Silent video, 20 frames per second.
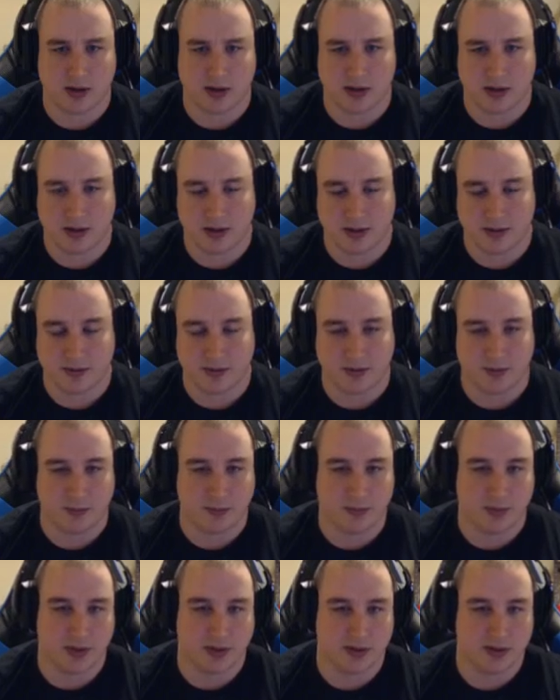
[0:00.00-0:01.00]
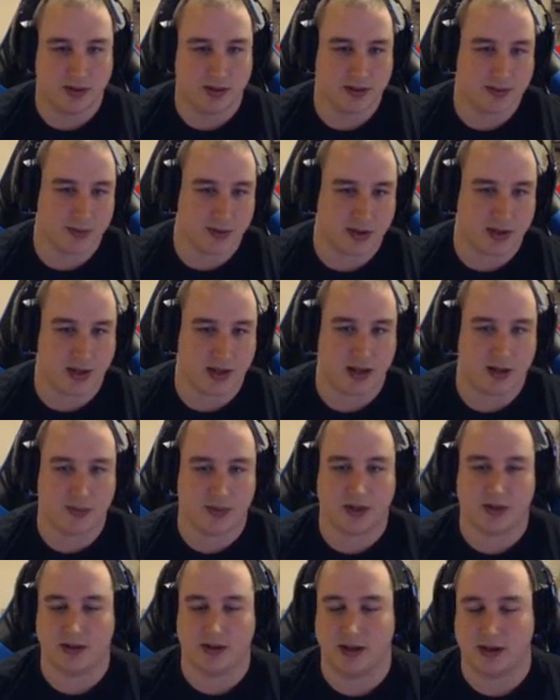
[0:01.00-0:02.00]
you don't build this with that,"
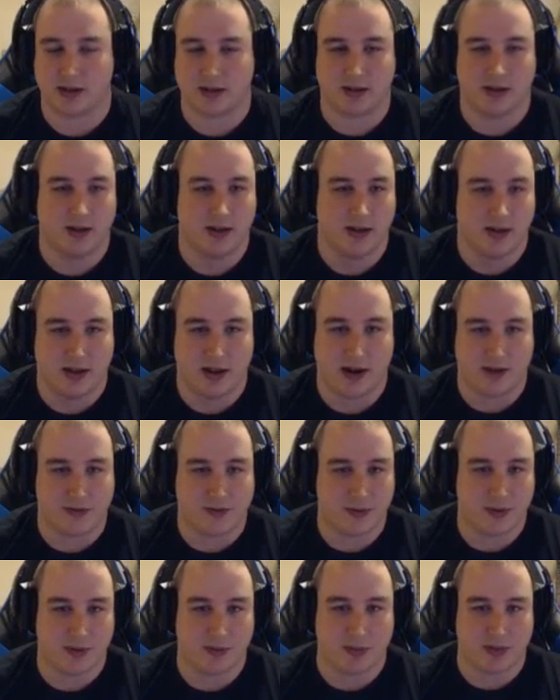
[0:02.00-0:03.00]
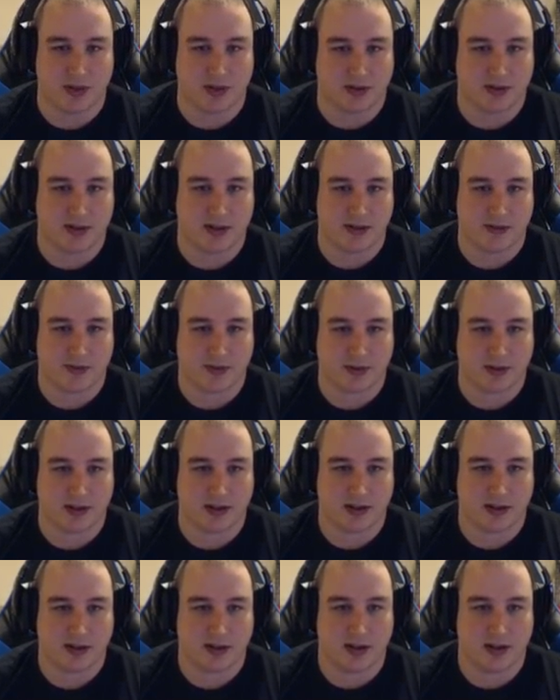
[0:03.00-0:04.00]
but like everyone builds
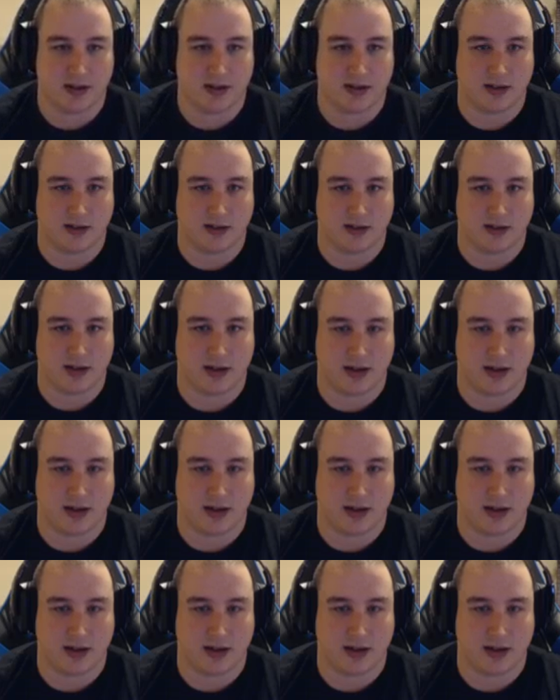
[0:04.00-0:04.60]
differently, and